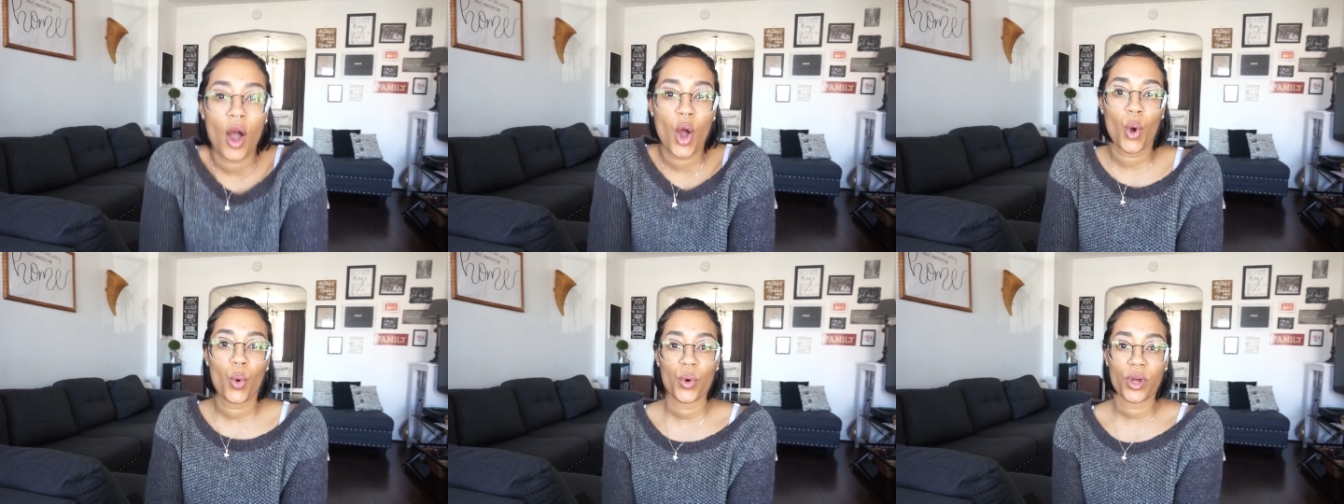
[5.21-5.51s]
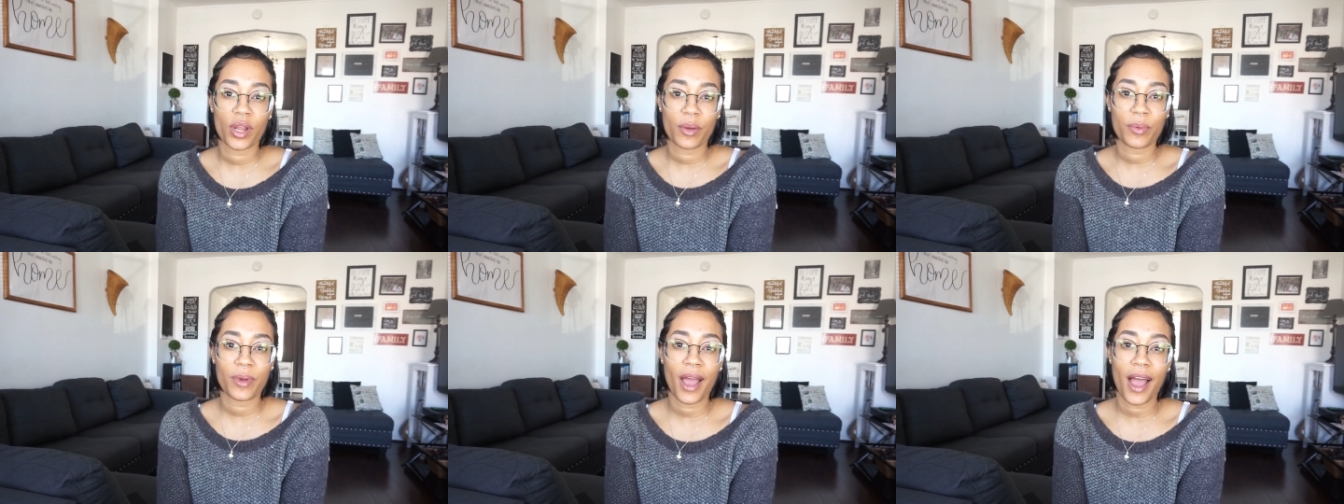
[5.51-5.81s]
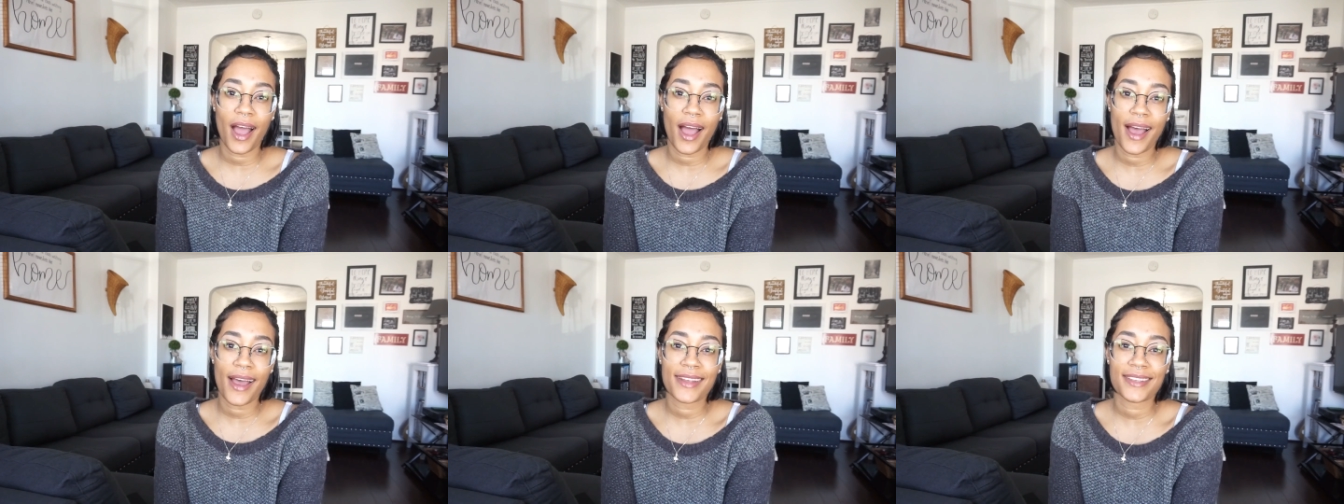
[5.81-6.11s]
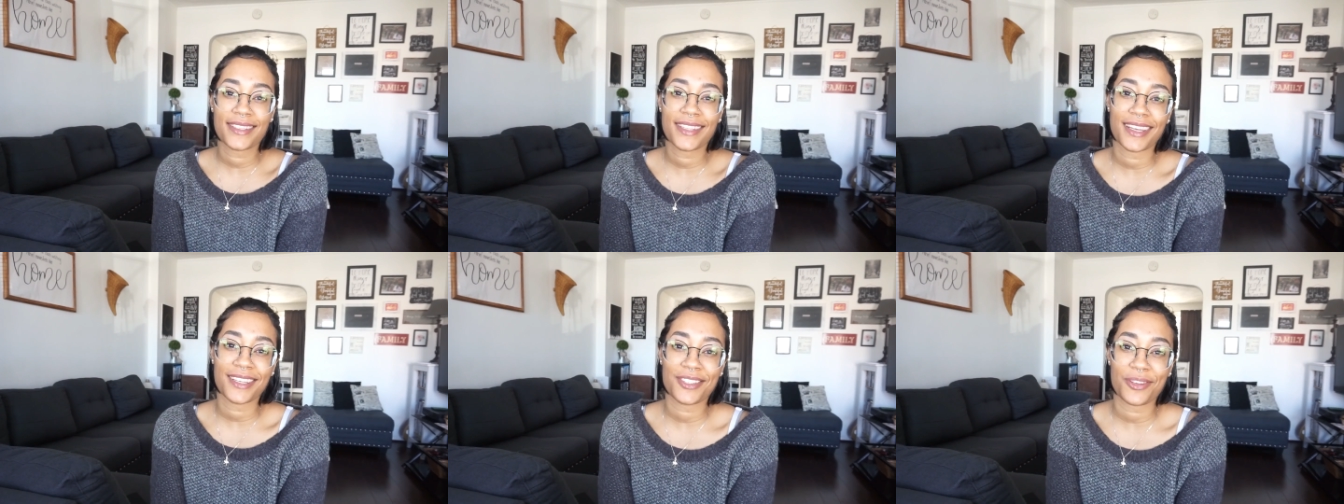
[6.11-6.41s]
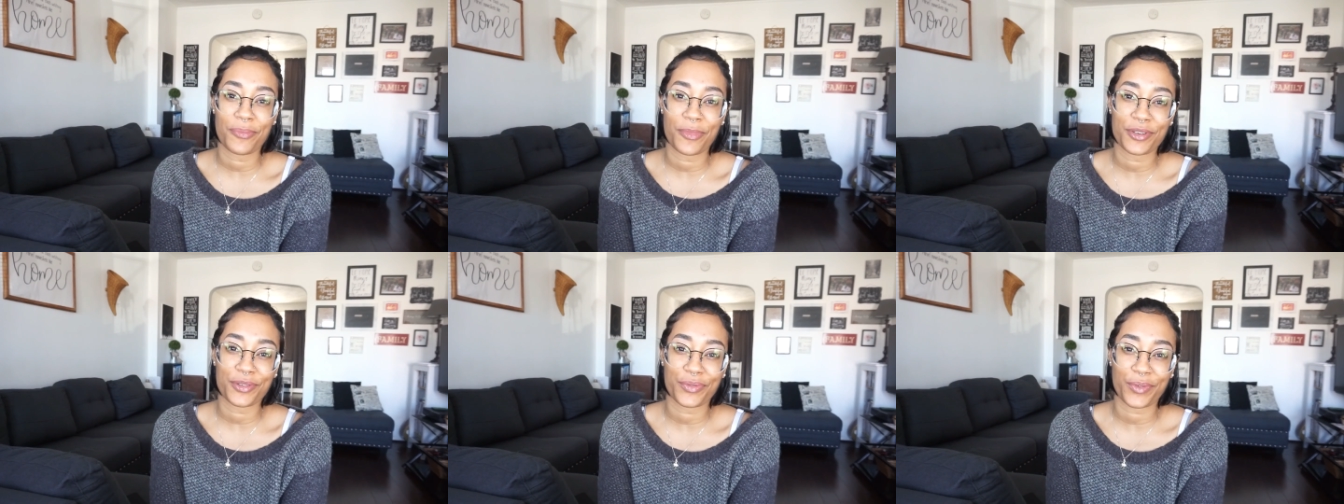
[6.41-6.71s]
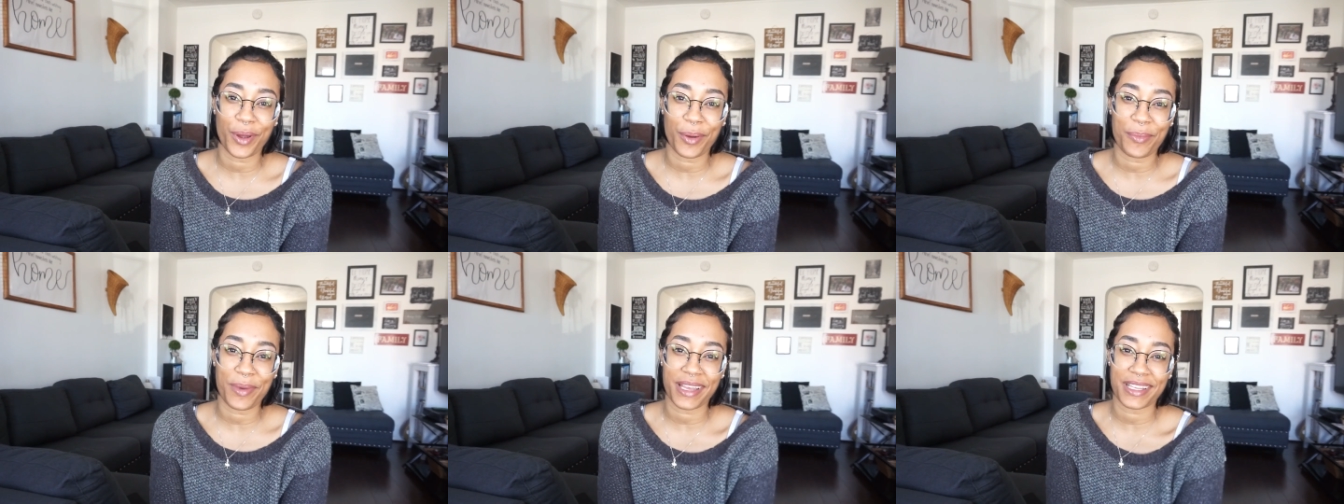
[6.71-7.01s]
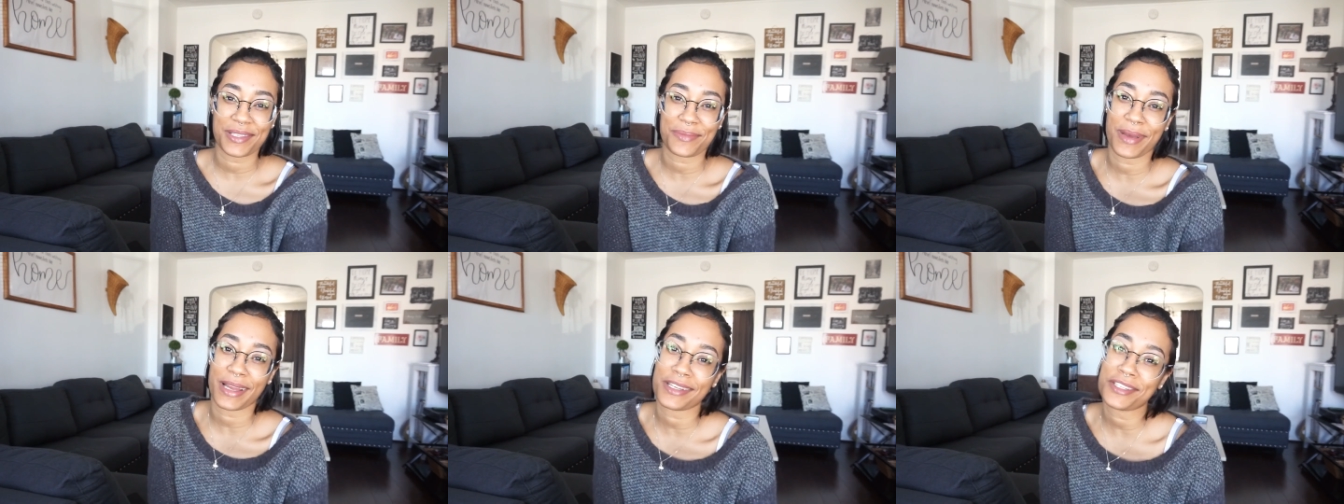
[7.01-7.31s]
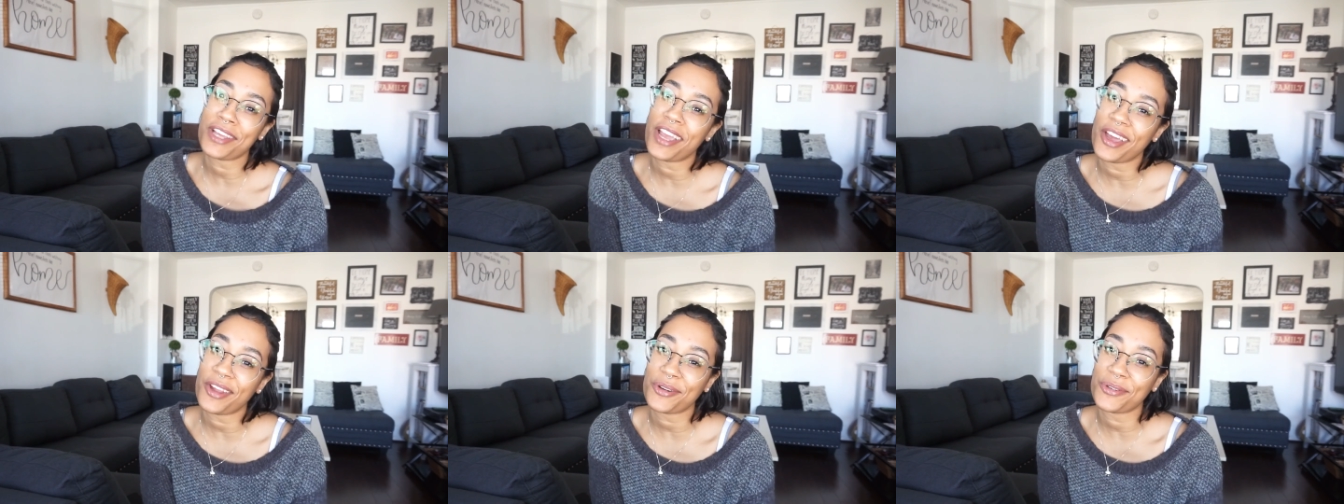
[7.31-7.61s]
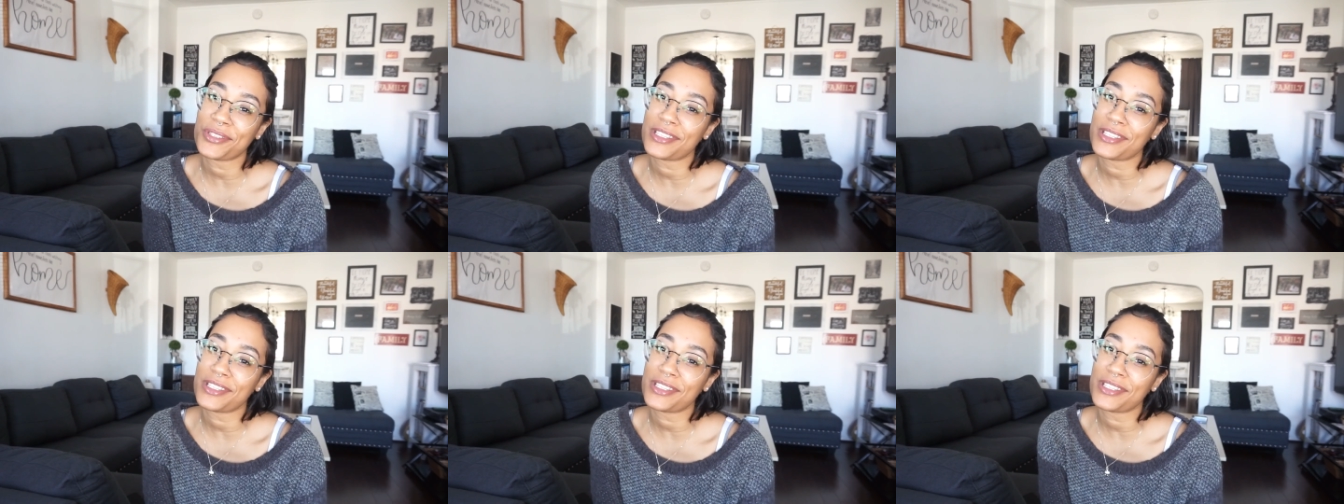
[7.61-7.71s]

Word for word: What up, guys? Thanks so much for coming back to my channel.